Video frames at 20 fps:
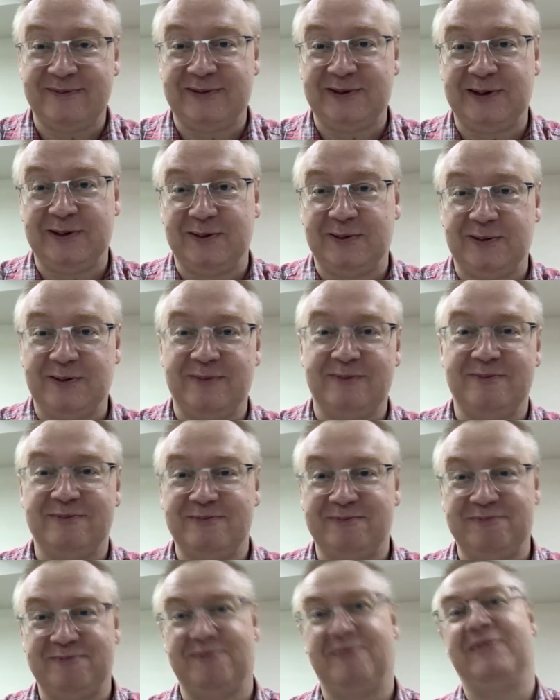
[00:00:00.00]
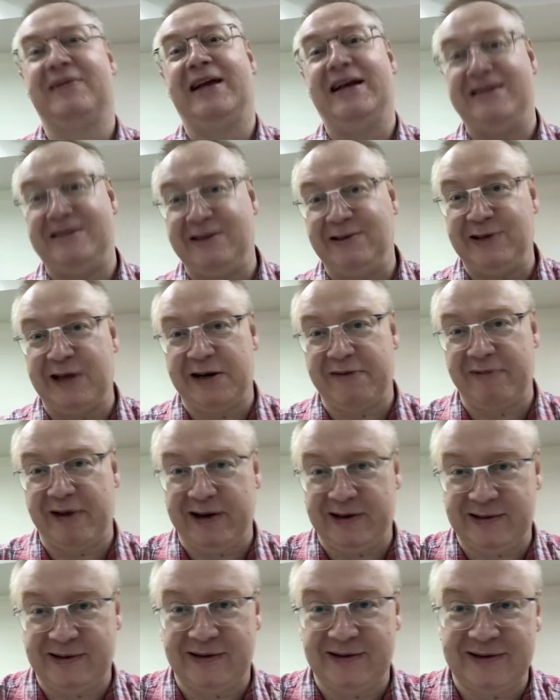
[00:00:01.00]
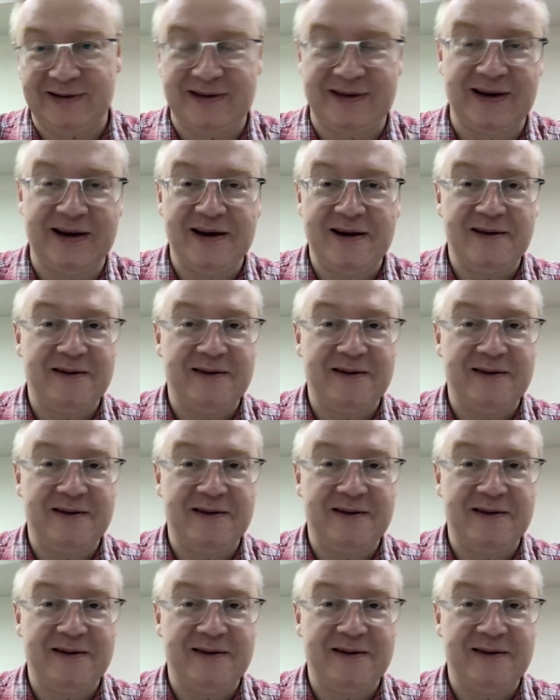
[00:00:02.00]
to later generations.